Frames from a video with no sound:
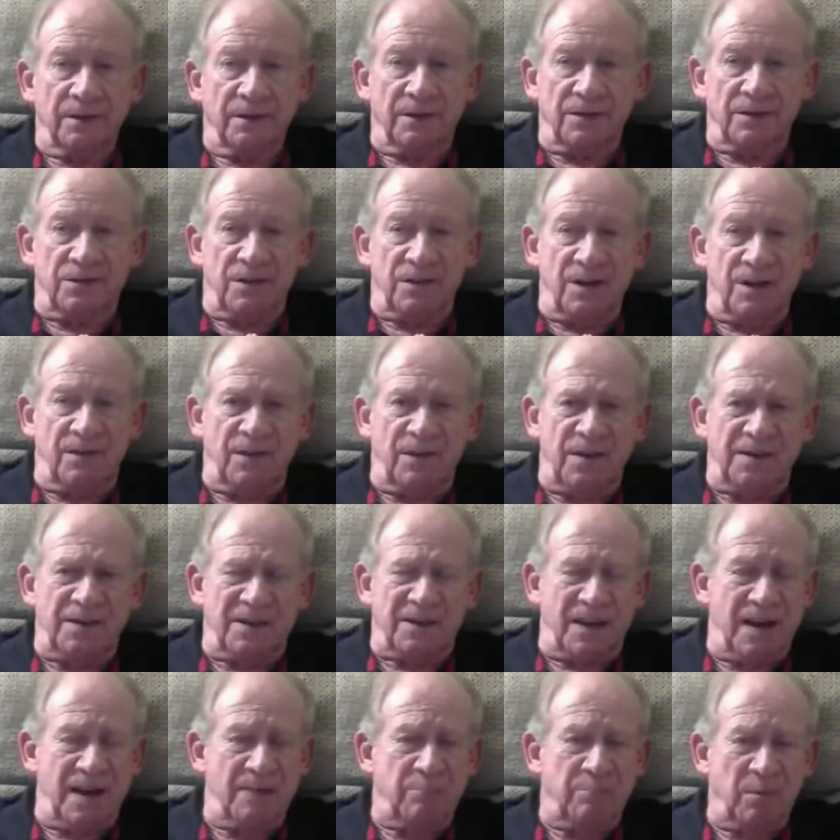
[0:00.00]
to see if he's
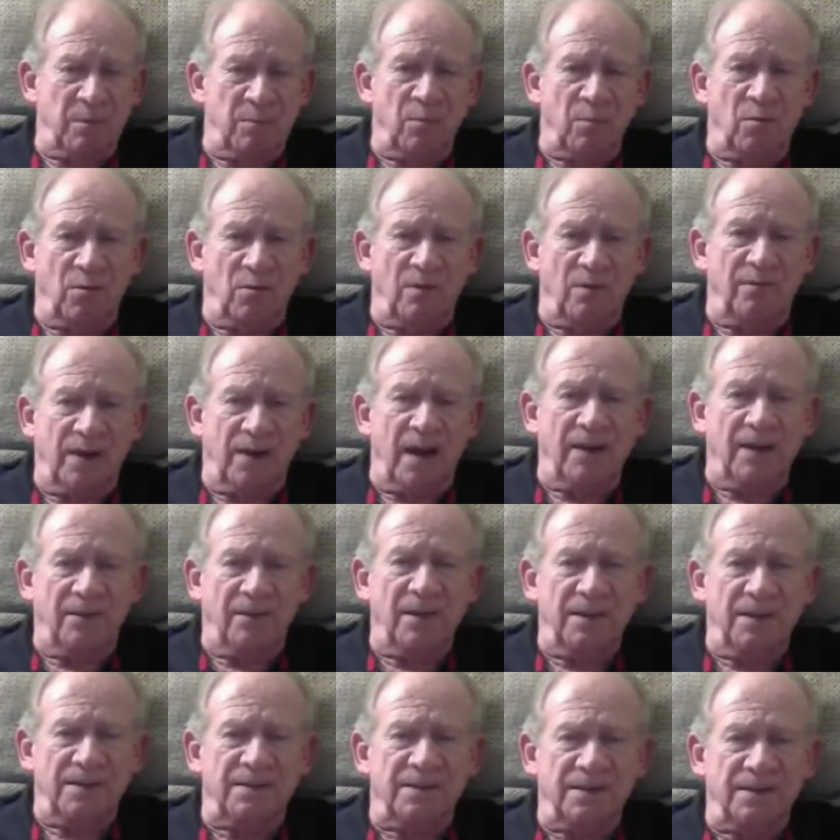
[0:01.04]
capable of
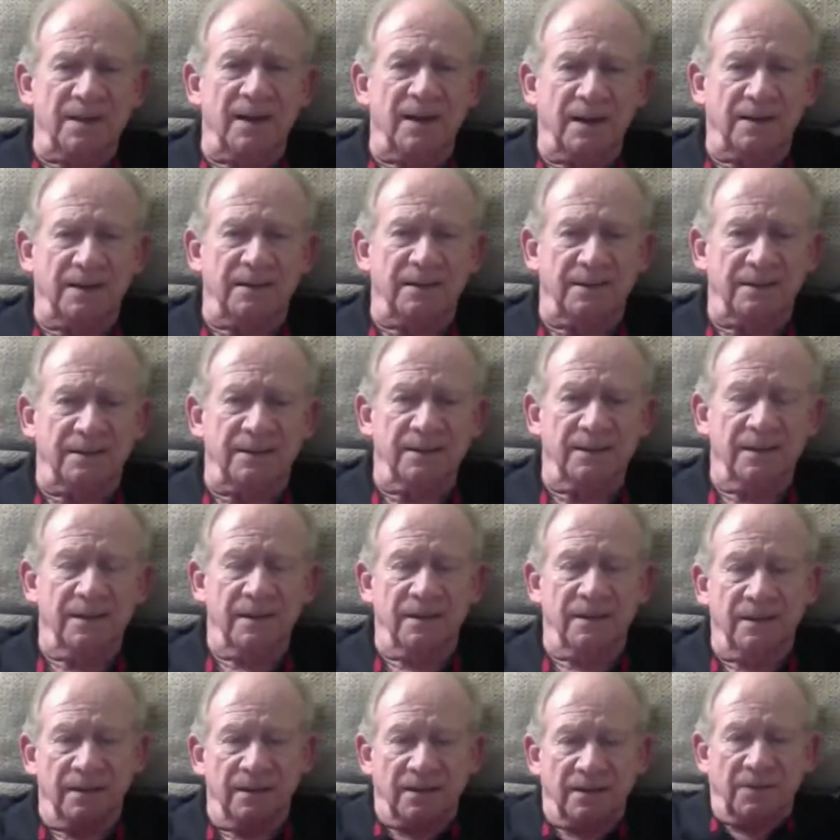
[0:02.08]
having sex
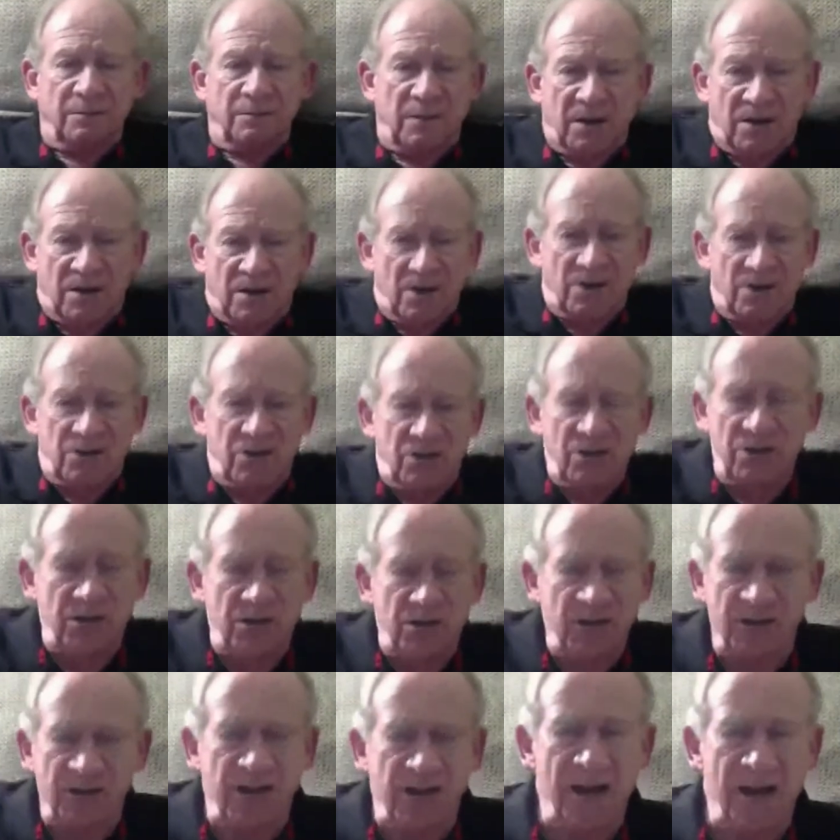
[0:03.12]
because she
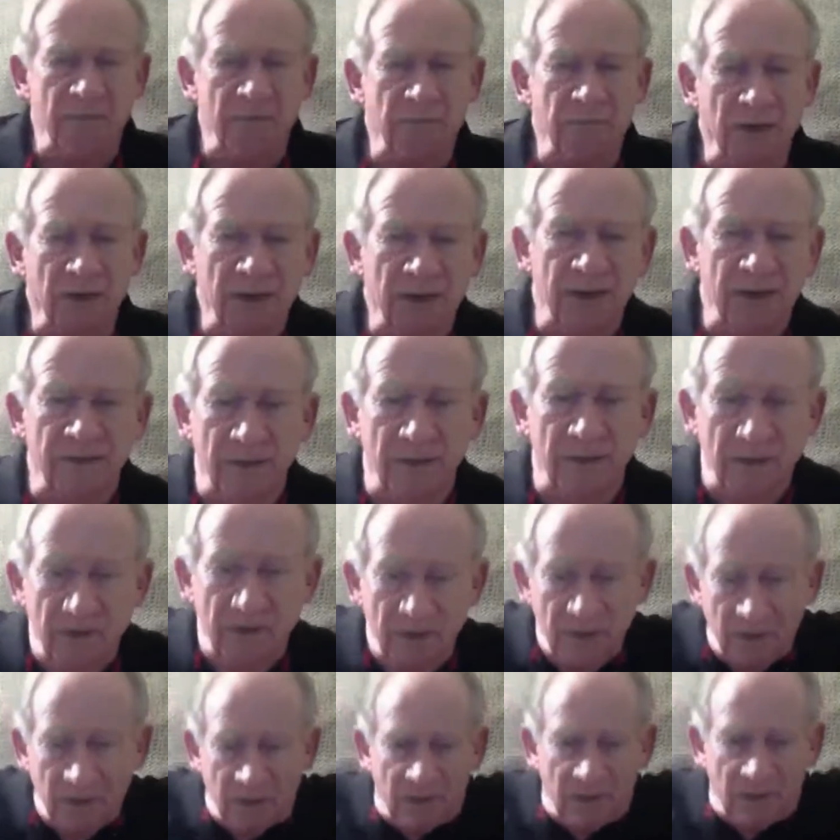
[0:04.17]
just can't believe it.
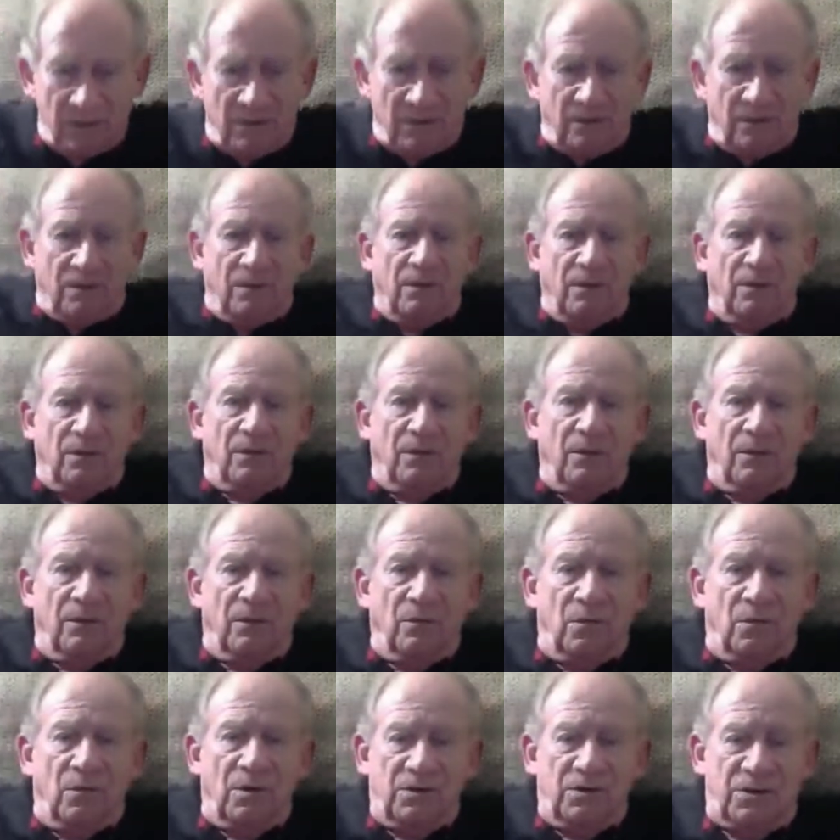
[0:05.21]

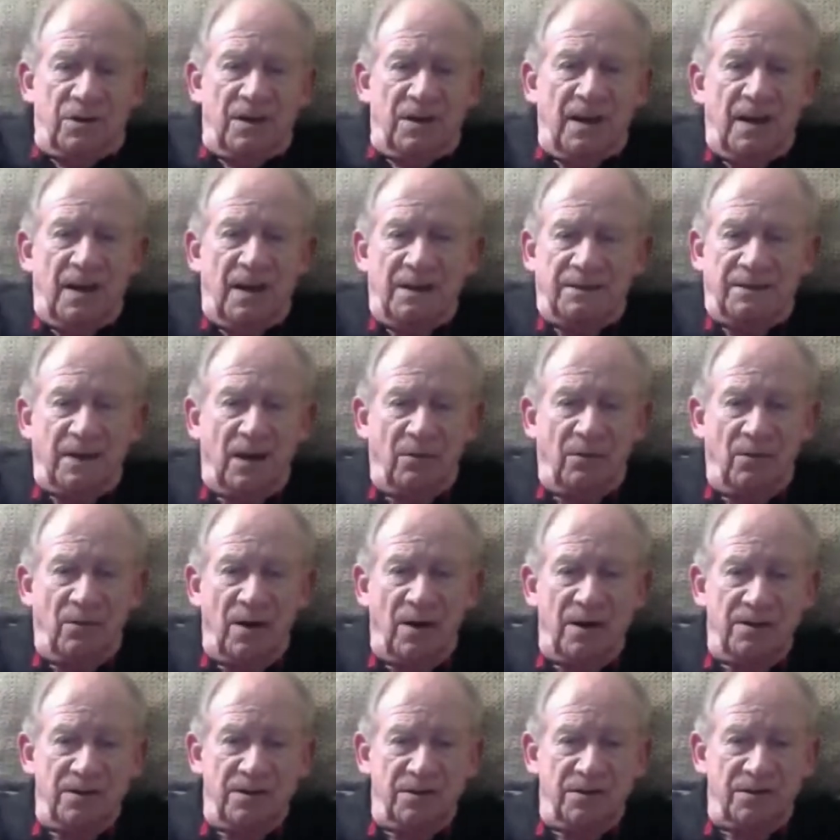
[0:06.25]
Well, she has
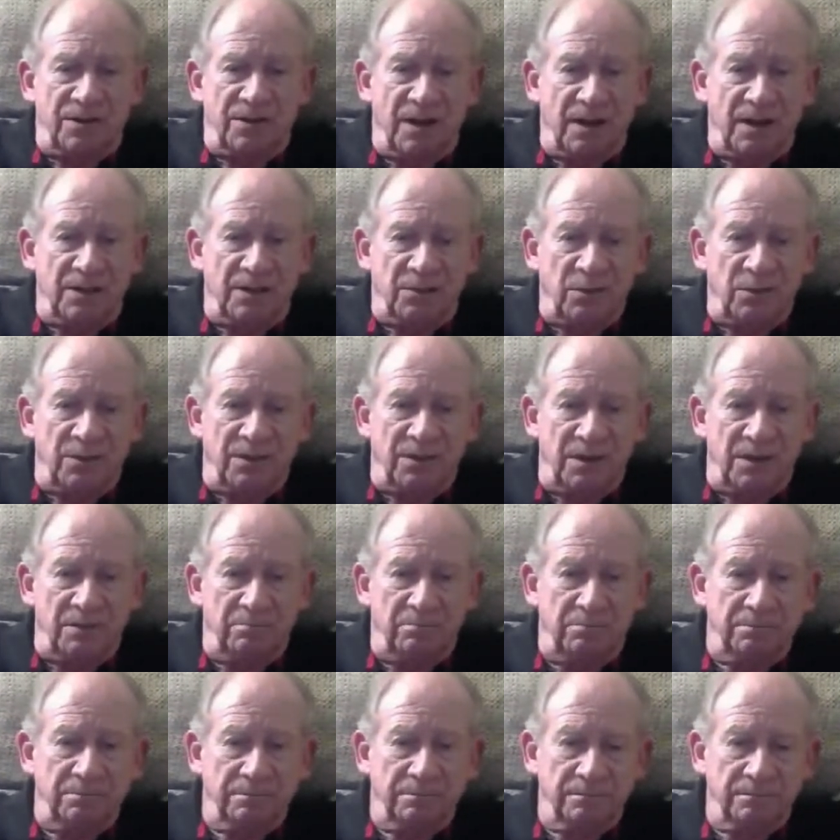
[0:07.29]
outrageous sex with him.